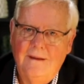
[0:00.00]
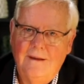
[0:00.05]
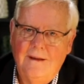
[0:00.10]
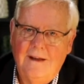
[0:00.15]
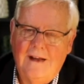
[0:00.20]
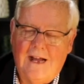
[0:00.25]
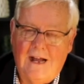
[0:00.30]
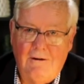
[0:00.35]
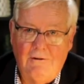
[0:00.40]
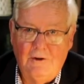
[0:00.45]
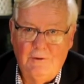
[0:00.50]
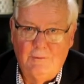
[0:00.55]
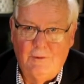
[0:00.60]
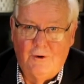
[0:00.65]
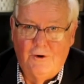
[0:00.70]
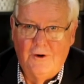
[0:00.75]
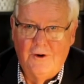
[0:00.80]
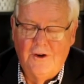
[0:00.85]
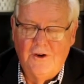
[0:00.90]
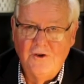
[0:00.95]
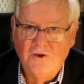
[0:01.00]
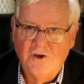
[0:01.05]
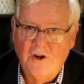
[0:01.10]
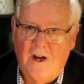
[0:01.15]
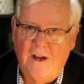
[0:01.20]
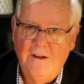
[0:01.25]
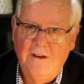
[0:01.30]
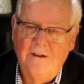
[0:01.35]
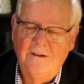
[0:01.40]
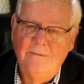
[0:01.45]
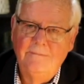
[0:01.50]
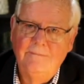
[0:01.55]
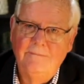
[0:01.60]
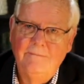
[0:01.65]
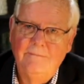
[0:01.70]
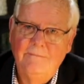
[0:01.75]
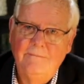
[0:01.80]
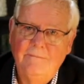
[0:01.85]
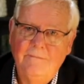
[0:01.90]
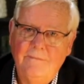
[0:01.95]
I was born in China.
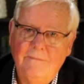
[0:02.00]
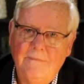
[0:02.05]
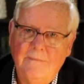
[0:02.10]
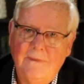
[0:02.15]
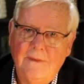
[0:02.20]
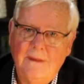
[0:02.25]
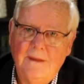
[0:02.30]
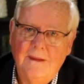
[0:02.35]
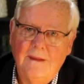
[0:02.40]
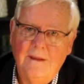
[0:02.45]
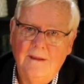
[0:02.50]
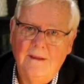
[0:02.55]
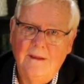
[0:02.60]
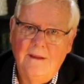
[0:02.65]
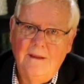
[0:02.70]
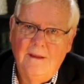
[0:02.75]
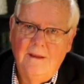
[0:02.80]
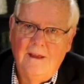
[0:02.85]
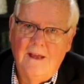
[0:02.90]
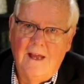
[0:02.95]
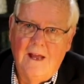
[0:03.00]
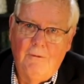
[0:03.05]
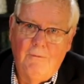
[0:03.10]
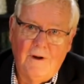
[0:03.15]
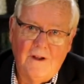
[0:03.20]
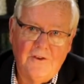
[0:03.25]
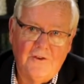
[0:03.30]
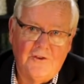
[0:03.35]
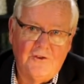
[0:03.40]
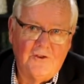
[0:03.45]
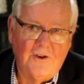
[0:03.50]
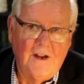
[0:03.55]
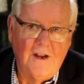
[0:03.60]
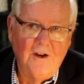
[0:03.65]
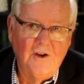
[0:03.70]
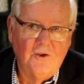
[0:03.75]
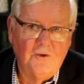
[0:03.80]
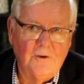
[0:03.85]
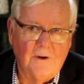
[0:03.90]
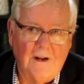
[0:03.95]
At one
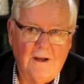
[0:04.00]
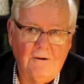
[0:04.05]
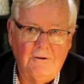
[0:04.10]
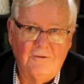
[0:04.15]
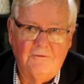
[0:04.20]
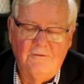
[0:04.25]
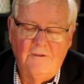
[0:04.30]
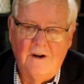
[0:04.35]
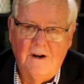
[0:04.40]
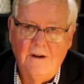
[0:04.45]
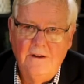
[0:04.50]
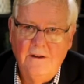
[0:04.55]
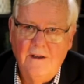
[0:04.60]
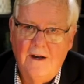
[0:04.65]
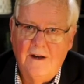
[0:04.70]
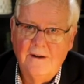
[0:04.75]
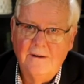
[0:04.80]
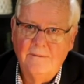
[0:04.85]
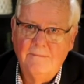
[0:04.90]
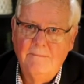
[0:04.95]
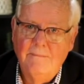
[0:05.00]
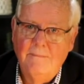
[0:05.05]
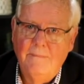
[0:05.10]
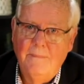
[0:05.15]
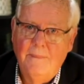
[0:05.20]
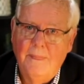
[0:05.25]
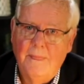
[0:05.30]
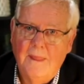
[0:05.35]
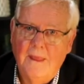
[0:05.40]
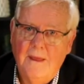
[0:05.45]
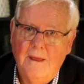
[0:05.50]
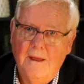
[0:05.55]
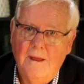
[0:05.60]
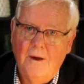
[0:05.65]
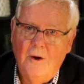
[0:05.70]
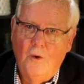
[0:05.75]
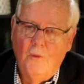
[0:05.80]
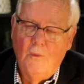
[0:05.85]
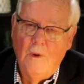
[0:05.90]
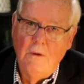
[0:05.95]
stage, when I was very young,
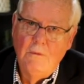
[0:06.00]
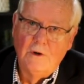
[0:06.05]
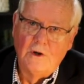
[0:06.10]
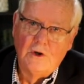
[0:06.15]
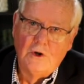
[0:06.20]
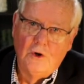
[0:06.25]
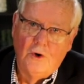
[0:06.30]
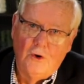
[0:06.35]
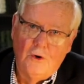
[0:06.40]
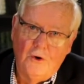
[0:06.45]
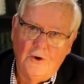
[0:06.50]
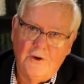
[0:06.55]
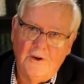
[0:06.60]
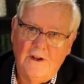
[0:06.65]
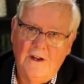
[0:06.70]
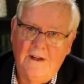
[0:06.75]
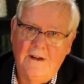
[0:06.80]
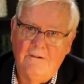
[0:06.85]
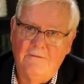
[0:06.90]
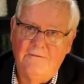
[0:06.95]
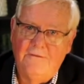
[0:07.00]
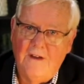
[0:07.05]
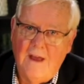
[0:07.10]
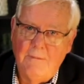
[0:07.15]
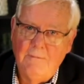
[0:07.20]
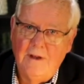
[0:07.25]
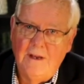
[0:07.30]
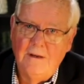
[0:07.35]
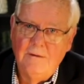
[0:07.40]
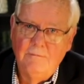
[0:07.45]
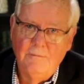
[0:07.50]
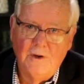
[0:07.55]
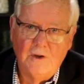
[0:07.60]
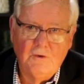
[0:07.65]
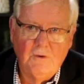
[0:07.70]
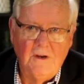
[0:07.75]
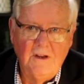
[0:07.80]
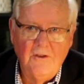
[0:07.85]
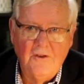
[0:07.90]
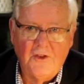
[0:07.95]
we were caught in a famine
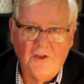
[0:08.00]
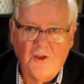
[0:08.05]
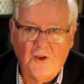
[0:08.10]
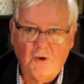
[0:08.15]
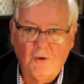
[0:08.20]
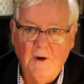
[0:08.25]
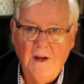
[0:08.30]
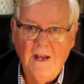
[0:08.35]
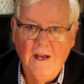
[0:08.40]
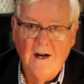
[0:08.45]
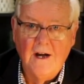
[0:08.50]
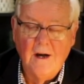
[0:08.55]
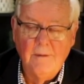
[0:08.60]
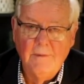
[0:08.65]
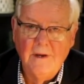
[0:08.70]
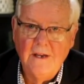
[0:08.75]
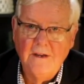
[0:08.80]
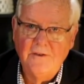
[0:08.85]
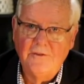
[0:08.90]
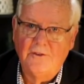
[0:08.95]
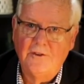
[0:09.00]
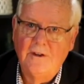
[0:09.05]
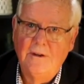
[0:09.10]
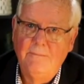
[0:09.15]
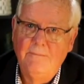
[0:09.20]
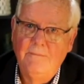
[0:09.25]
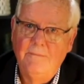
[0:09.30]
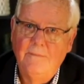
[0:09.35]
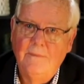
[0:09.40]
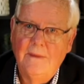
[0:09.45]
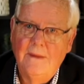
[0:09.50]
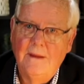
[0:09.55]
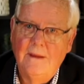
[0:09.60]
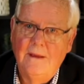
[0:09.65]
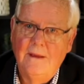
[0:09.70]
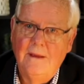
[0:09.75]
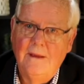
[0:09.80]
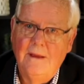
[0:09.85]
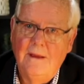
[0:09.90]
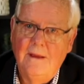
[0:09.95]
between three armies
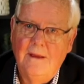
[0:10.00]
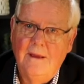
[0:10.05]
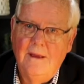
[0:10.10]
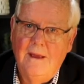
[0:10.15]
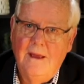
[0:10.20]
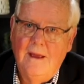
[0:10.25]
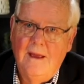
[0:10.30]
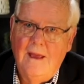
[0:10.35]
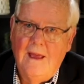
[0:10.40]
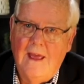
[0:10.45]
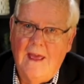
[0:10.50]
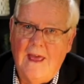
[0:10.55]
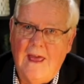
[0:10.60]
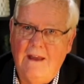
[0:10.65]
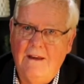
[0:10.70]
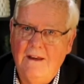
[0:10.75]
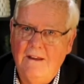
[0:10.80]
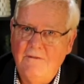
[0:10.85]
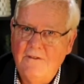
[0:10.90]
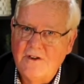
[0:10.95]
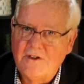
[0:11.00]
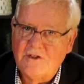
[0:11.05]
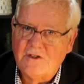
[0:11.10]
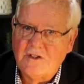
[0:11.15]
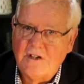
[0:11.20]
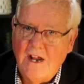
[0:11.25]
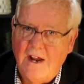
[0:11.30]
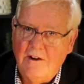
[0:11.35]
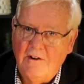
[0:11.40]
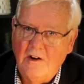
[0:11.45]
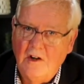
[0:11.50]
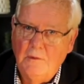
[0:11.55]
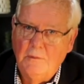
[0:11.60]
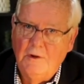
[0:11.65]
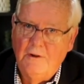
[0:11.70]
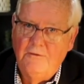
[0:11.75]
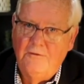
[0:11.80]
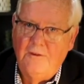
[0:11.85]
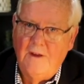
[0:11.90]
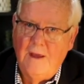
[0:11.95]
and in this
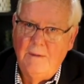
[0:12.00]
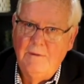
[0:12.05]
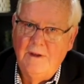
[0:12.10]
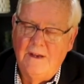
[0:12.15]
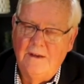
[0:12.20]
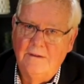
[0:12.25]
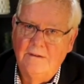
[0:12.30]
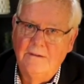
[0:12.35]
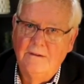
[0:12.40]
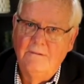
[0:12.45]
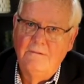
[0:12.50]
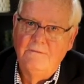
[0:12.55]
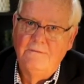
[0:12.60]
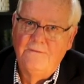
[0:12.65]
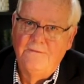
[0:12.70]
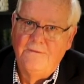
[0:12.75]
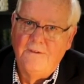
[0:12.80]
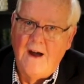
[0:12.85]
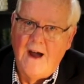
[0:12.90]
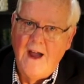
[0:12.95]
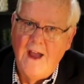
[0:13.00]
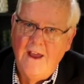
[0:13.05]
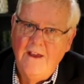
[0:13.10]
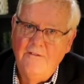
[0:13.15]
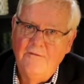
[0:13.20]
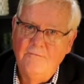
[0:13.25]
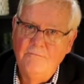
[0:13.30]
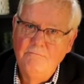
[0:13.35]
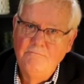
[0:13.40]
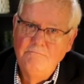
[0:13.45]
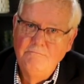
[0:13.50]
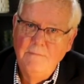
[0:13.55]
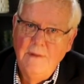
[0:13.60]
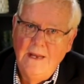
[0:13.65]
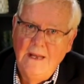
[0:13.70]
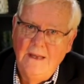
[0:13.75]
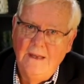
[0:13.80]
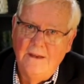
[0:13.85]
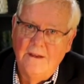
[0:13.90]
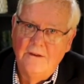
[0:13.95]
terrible famine, five
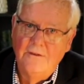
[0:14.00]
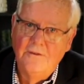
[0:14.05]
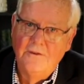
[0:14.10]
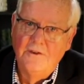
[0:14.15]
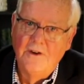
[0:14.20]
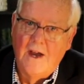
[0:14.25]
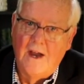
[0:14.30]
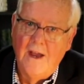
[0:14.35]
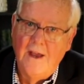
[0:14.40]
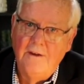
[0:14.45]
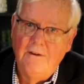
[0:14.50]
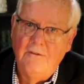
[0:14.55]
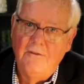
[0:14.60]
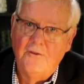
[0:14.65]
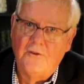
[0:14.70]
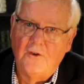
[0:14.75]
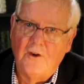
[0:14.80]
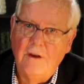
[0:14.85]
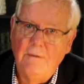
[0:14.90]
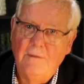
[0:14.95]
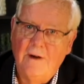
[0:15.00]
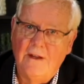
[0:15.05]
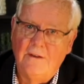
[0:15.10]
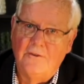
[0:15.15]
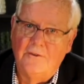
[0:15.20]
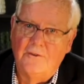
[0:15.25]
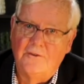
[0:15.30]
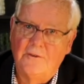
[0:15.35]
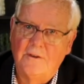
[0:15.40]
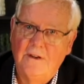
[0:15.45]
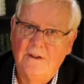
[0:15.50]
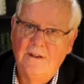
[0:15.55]
million died in three months,